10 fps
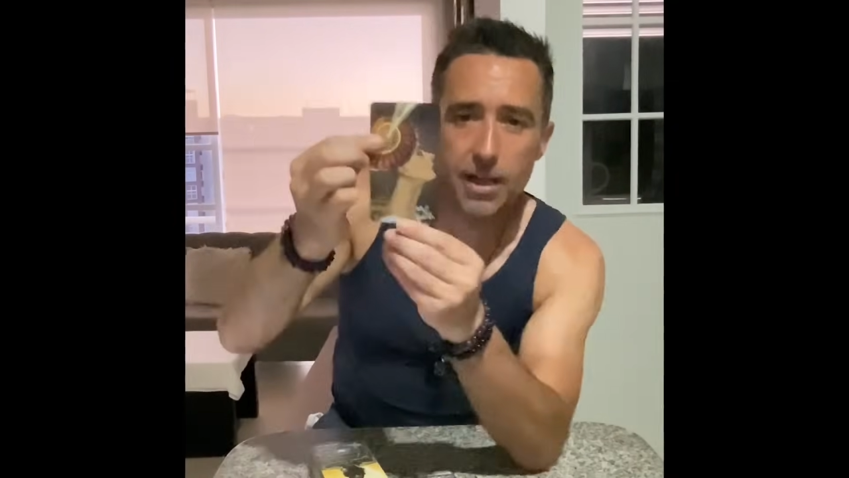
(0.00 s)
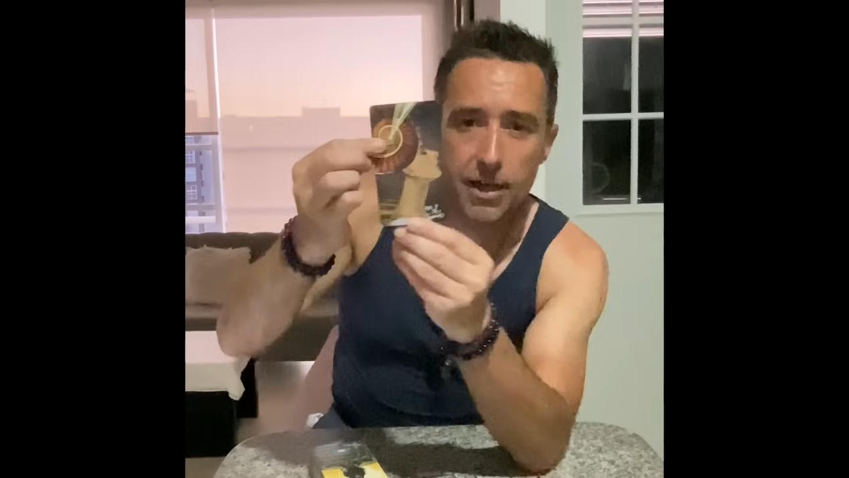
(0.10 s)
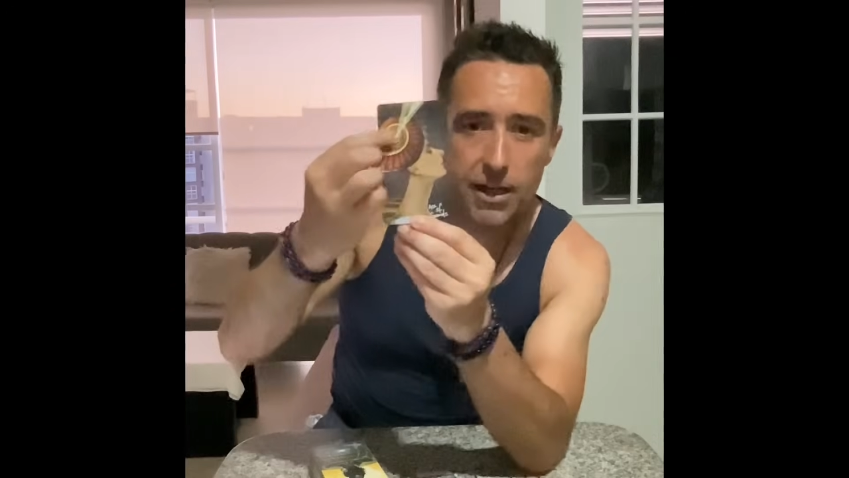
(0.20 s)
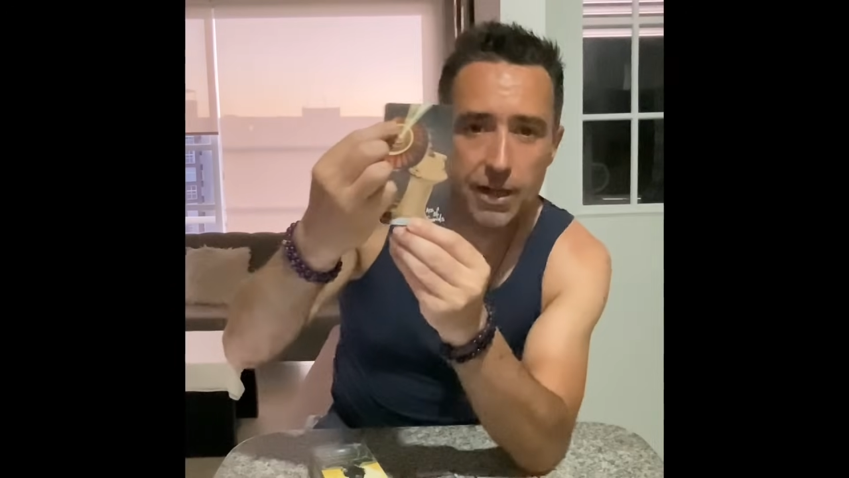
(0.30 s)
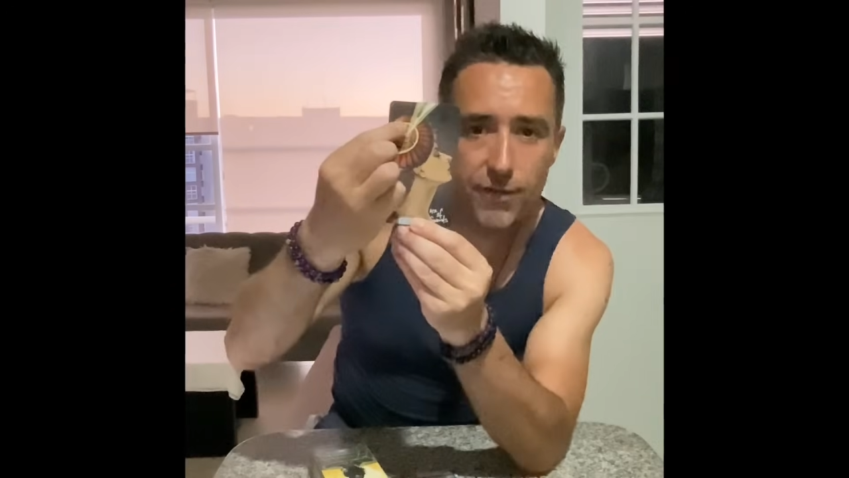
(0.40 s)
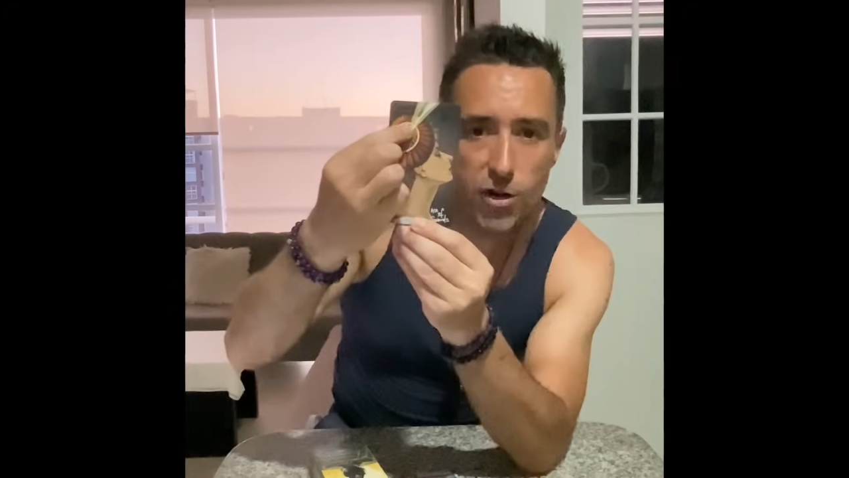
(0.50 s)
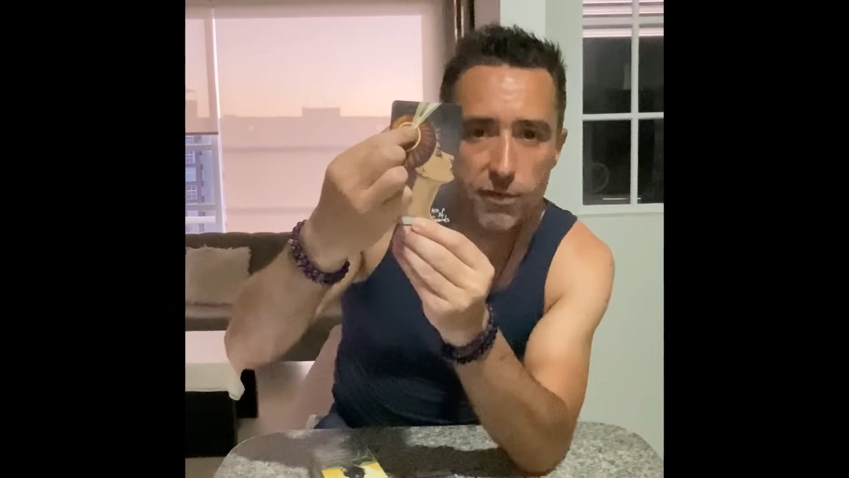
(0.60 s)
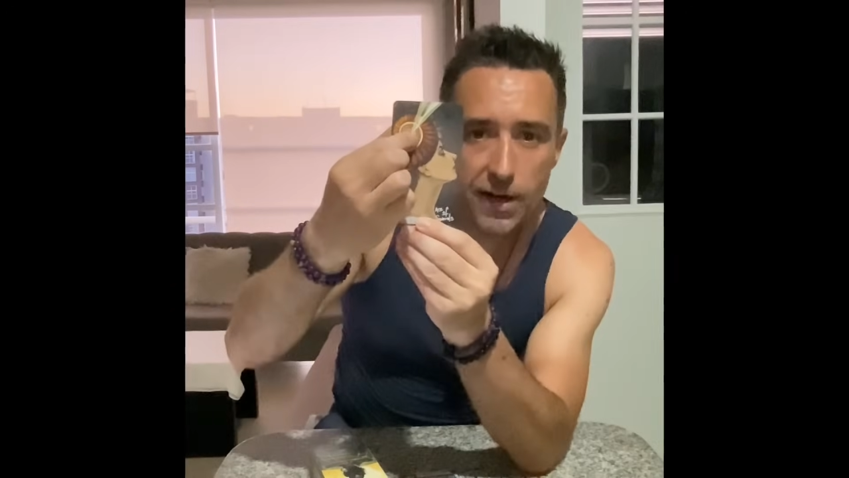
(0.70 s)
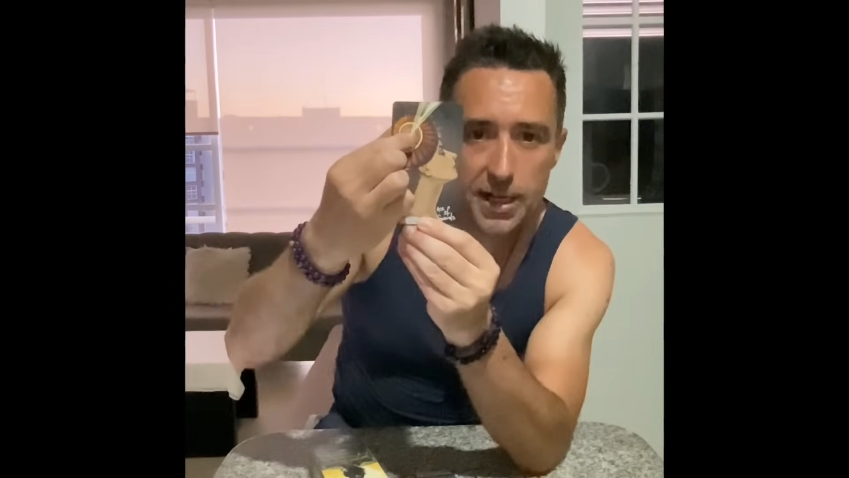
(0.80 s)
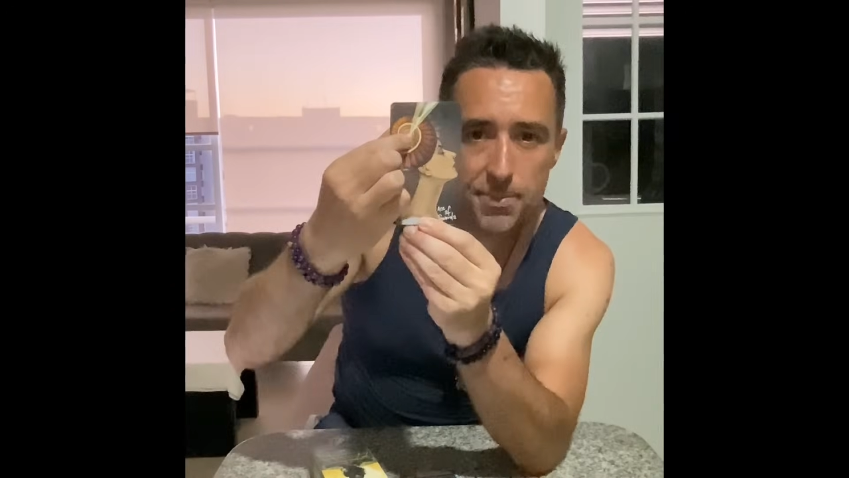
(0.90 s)
evolve
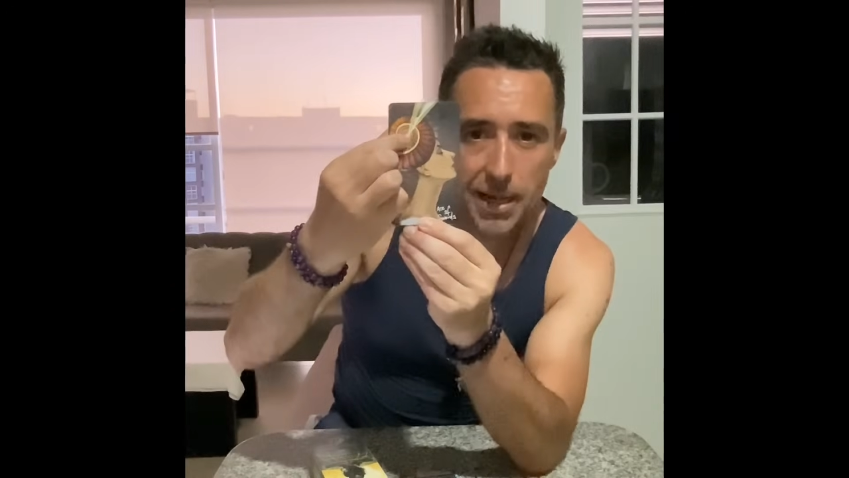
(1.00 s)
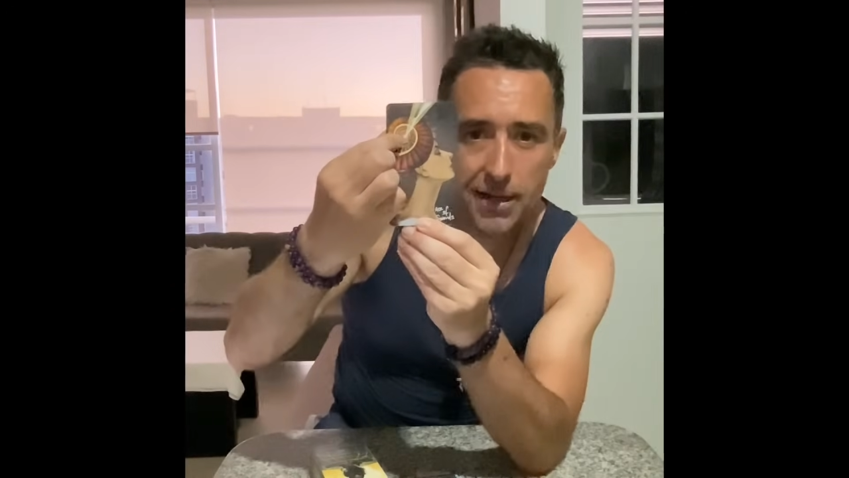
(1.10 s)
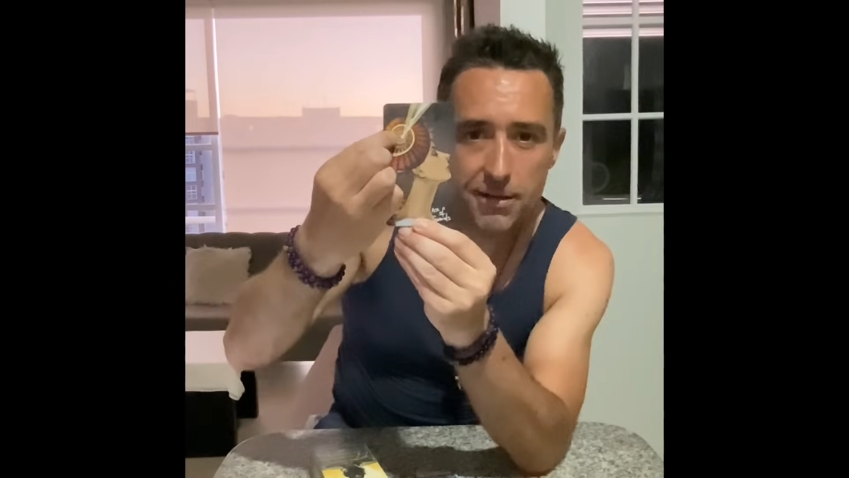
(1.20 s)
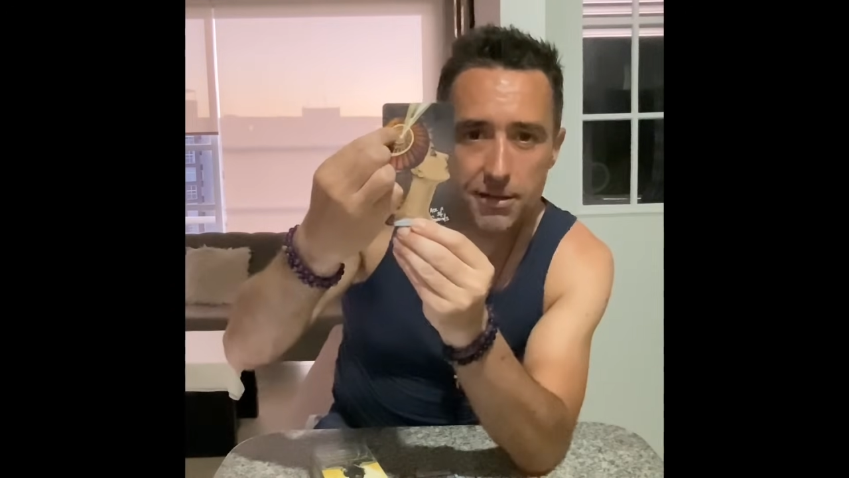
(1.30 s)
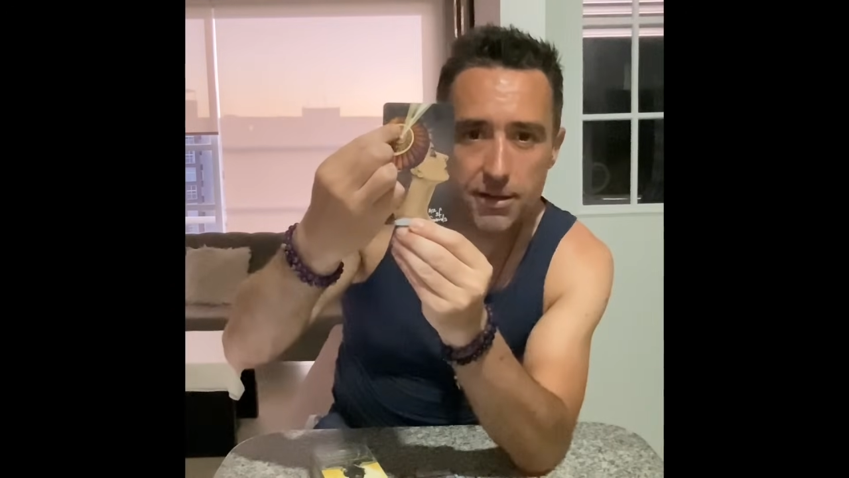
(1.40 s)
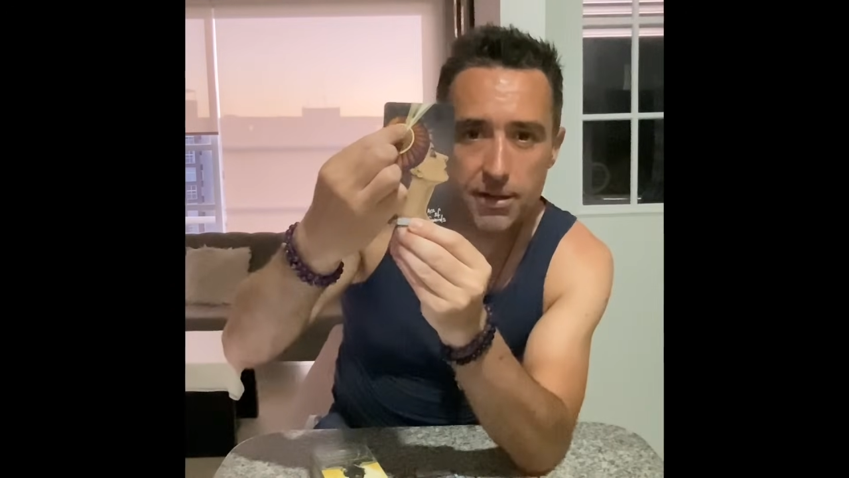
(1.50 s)
and expand.